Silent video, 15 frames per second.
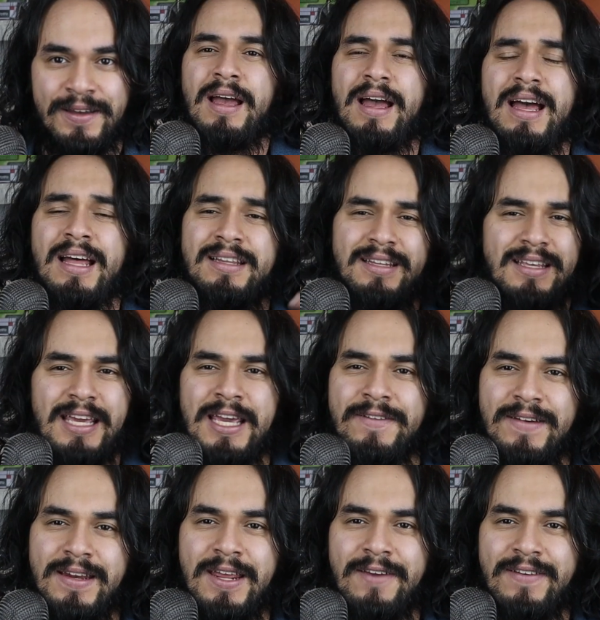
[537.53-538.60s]
And
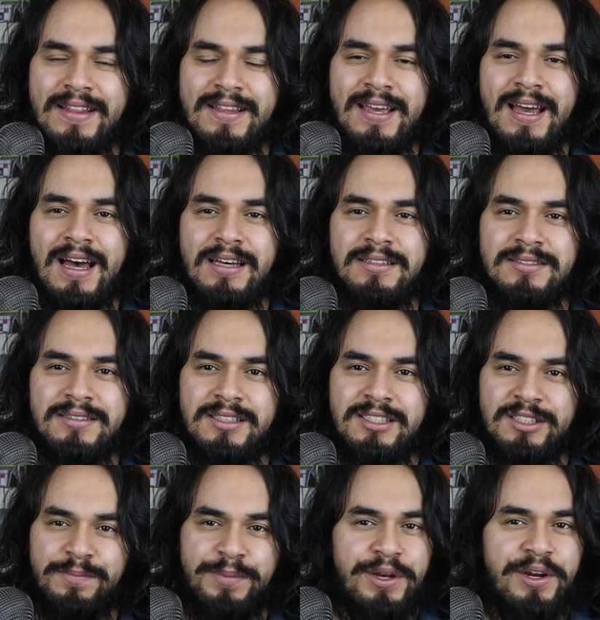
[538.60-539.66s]
even if it has
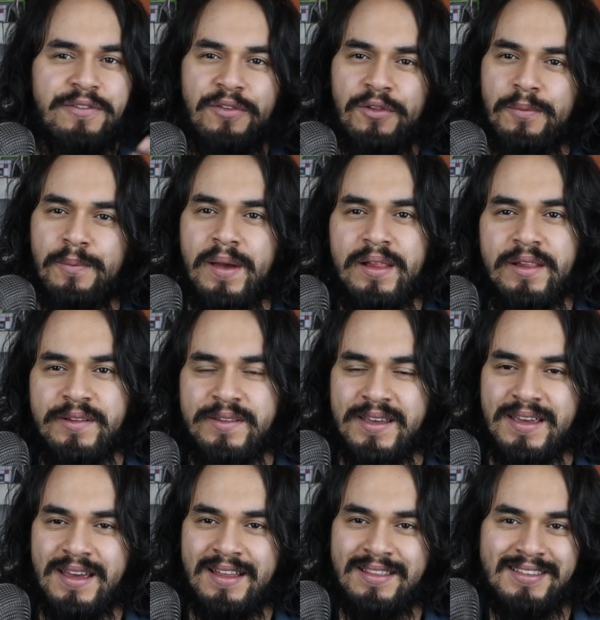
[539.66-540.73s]
this beautiful
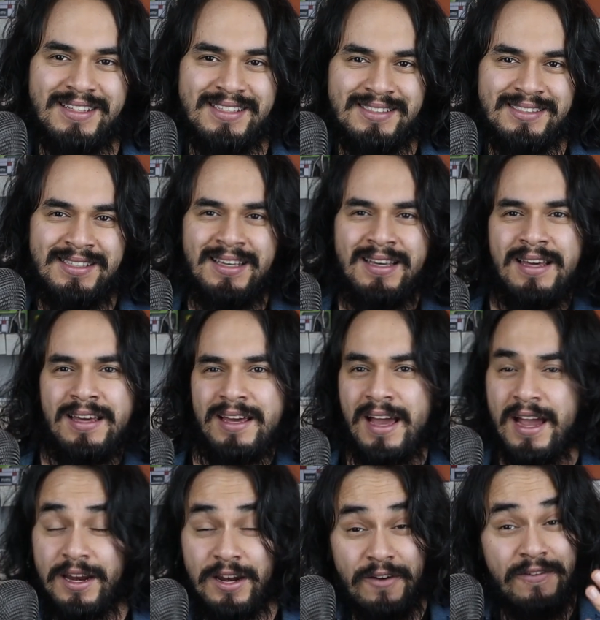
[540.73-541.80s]
melody and this
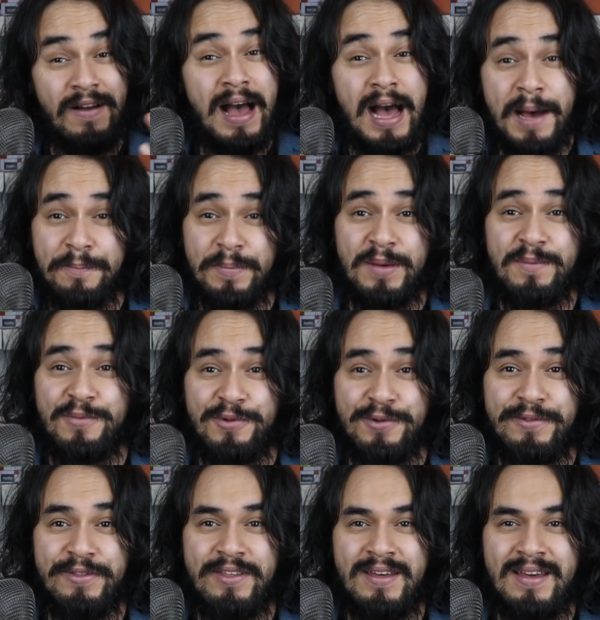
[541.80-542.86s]
kind of happy
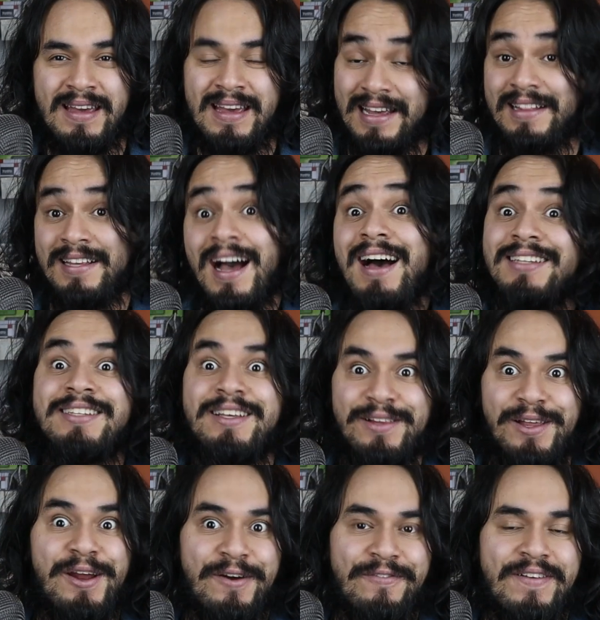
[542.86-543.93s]
mood, it has a
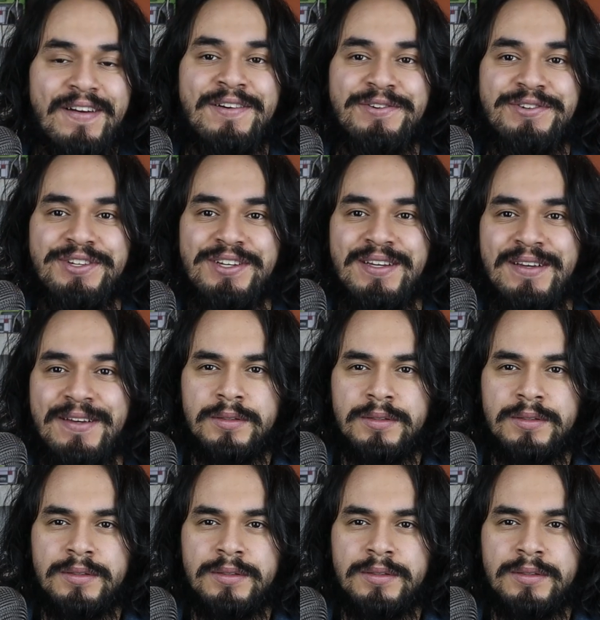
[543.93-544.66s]
lot of energy.